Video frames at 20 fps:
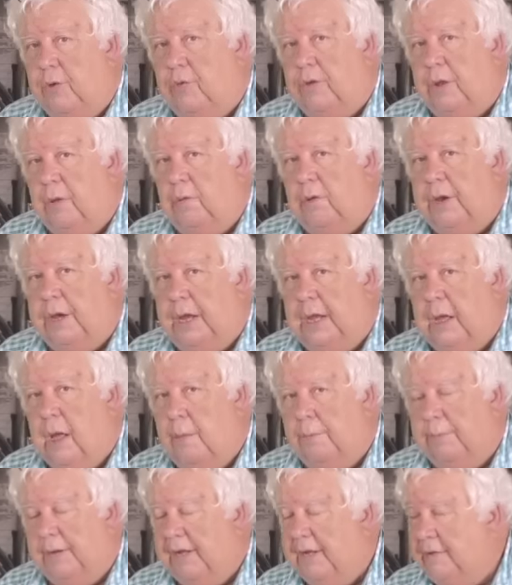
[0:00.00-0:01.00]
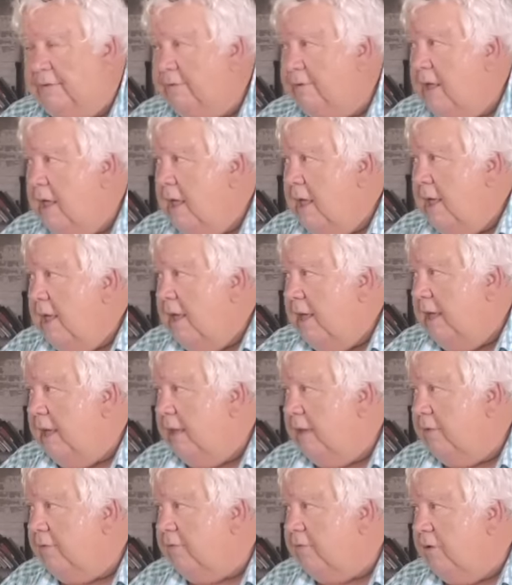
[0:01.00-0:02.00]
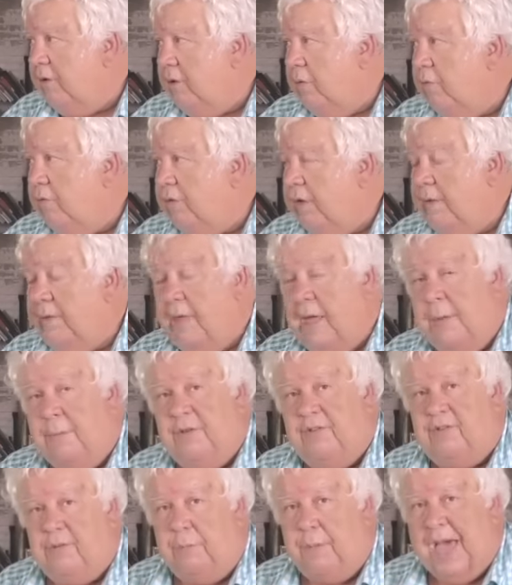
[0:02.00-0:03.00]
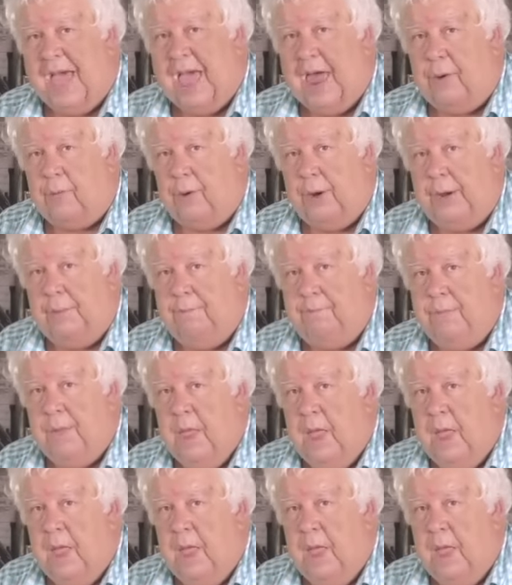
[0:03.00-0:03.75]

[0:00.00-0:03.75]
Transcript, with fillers: utility companies is using them as a battery